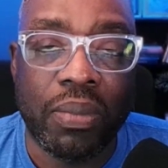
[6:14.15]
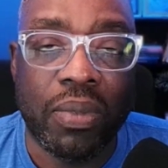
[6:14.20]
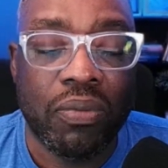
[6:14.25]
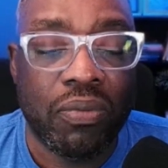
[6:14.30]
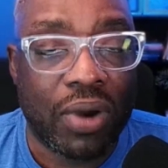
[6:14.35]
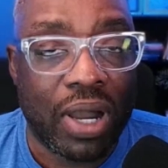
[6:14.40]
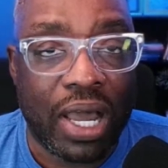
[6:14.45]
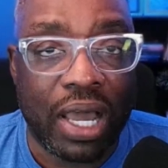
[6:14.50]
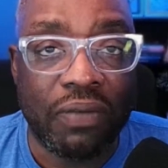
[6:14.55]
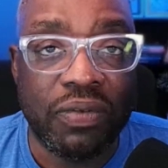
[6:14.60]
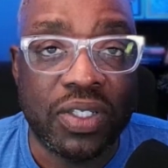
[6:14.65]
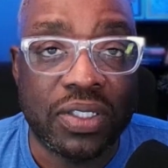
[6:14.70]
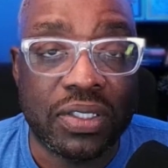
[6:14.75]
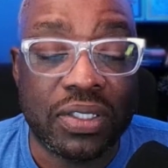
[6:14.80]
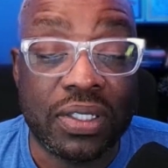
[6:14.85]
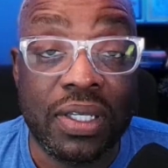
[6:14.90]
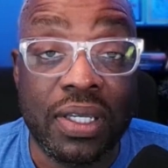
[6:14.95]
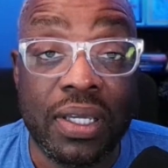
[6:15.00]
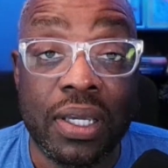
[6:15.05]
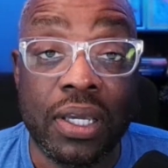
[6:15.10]
Well,
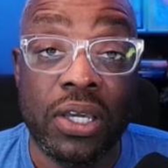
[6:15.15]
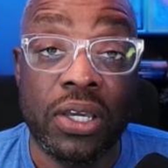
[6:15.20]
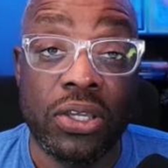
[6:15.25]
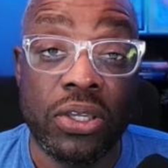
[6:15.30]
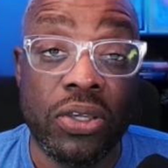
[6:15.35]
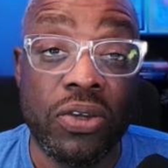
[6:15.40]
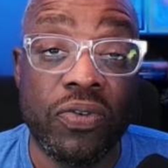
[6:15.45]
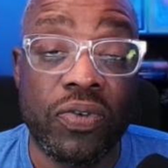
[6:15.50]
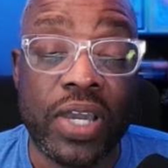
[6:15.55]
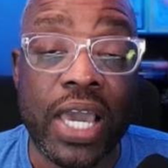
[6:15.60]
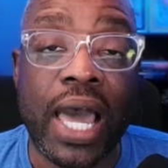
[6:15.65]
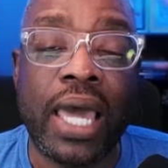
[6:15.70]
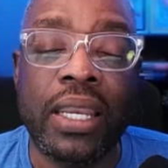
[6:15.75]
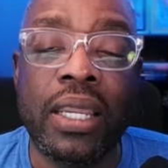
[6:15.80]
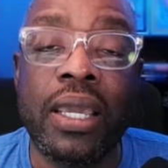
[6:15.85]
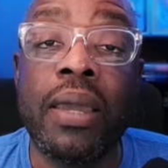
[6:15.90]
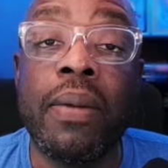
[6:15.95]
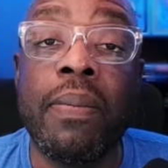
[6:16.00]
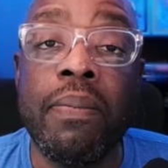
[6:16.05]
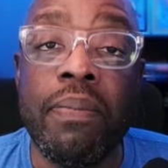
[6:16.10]
obviously, you've got
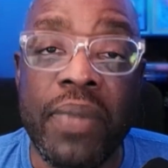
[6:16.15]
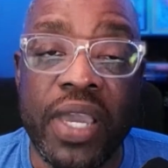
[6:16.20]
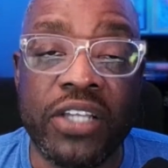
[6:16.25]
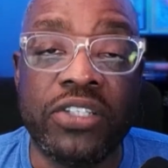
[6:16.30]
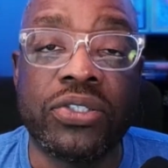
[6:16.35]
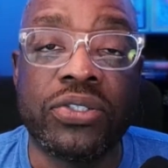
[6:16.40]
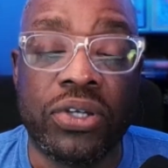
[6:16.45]
major